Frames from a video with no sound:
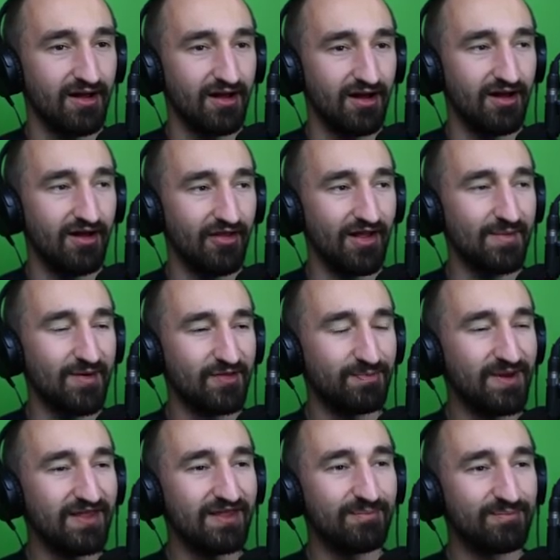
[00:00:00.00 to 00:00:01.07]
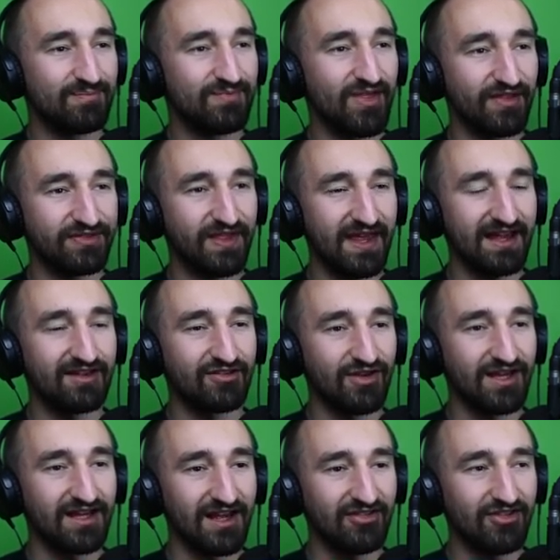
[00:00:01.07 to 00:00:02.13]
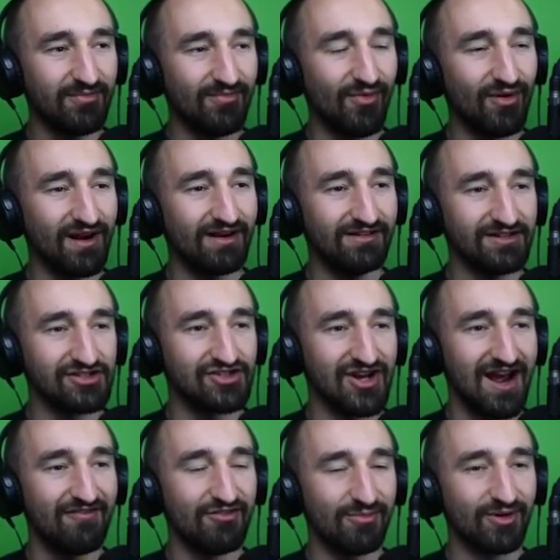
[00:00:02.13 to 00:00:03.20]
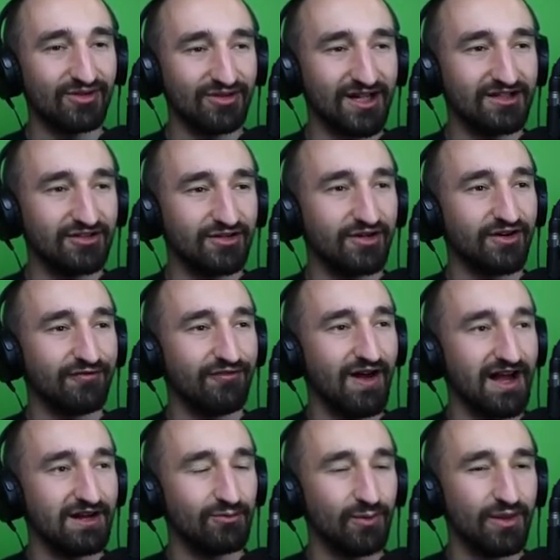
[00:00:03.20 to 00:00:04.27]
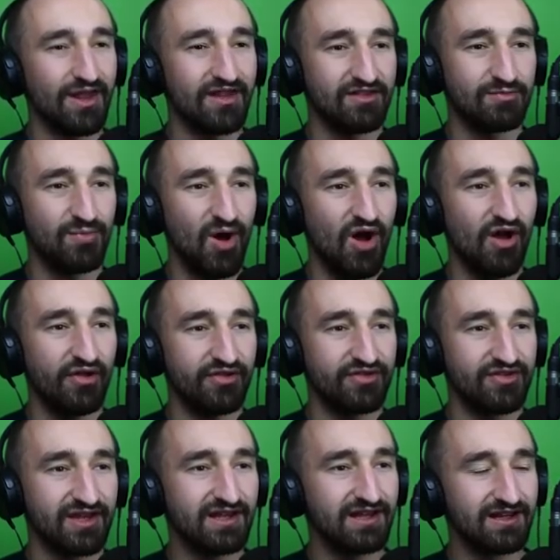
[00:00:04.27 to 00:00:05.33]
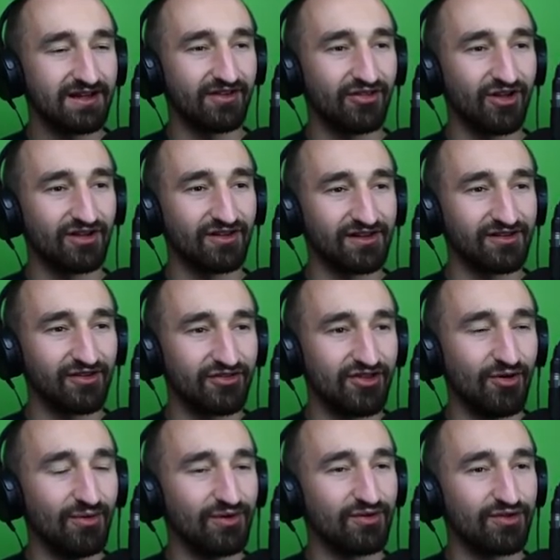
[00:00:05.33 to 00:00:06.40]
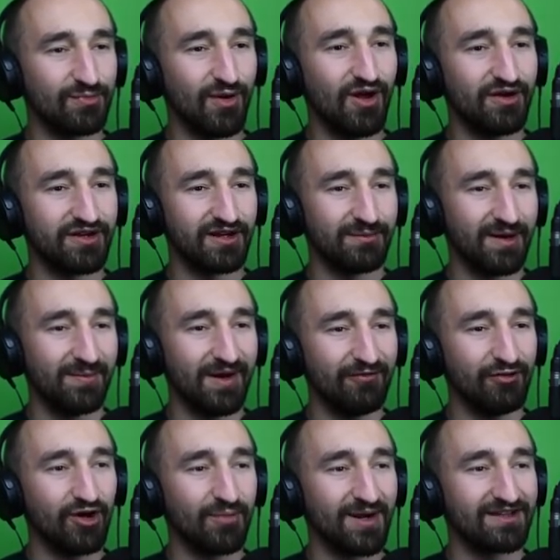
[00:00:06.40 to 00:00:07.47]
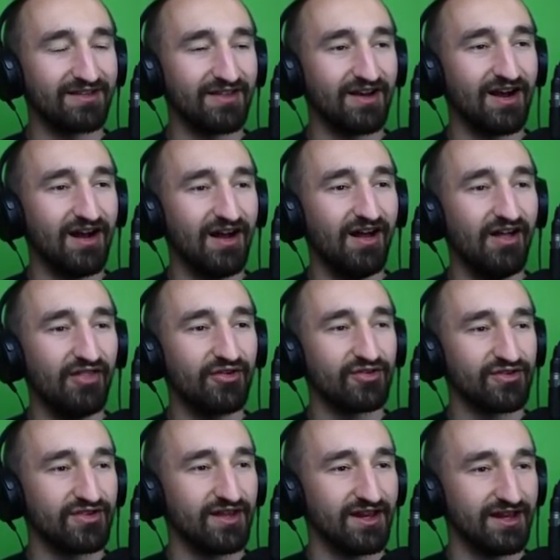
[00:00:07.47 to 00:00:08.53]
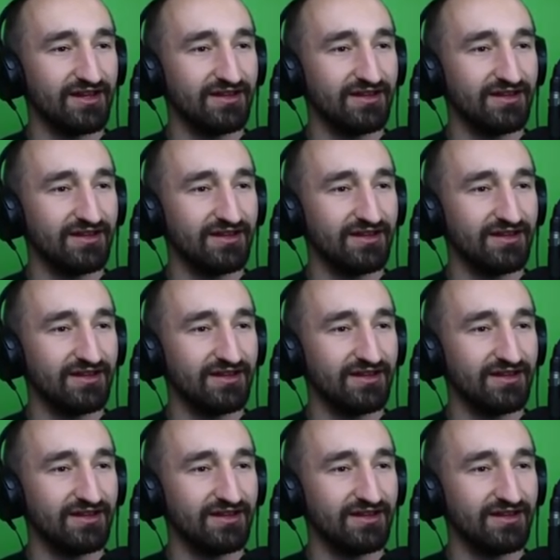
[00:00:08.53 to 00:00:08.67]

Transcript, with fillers: Oh, that must be the thing. So I guess the more areas you have, the more likely you are to find one that spawns. Because look, there's no one who spawned here. But I bet if we go back to the other city.